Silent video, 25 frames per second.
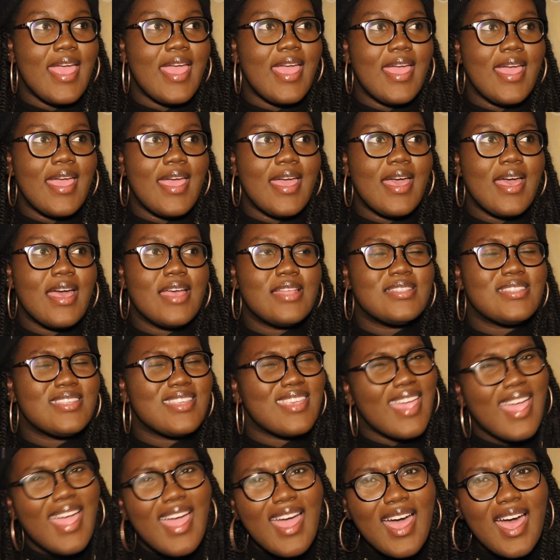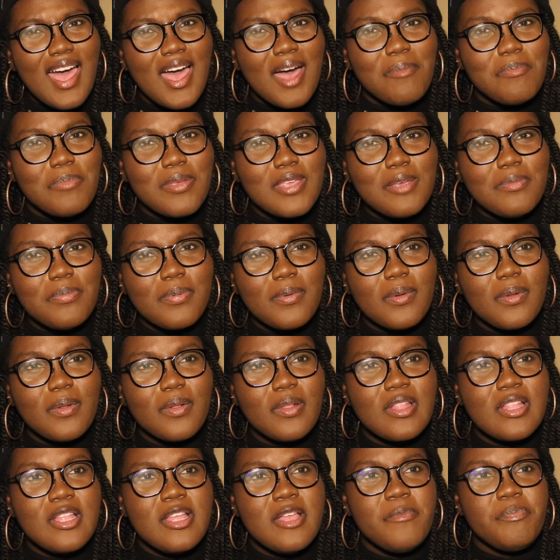And yeah, people,